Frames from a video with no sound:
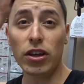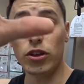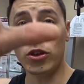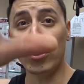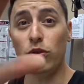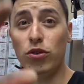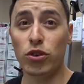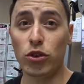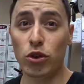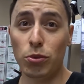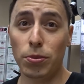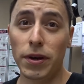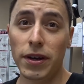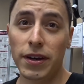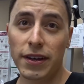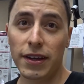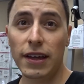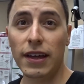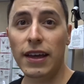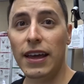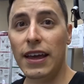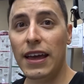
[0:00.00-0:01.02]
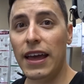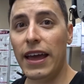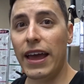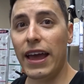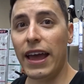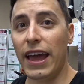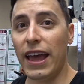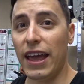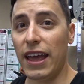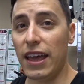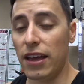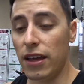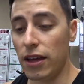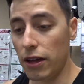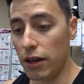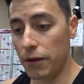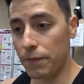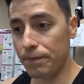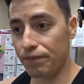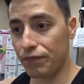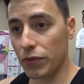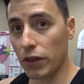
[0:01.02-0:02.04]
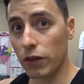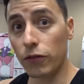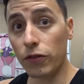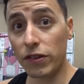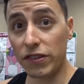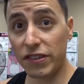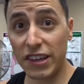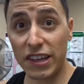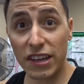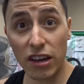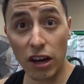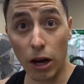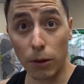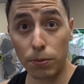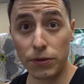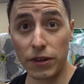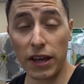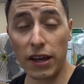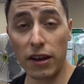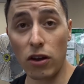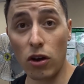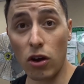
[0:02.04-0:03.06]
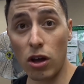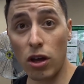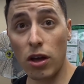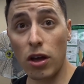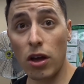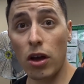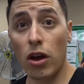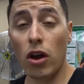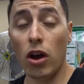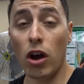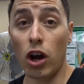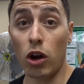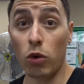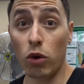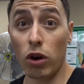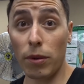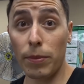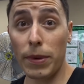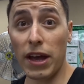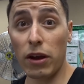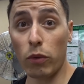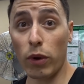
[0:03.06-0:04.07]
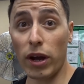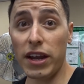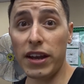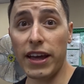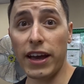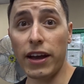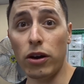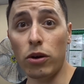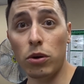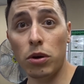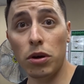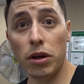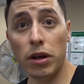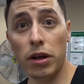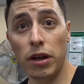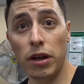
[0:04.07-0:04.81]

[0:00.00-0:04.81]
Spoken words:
YouTube, a physique update on where I'm at right now,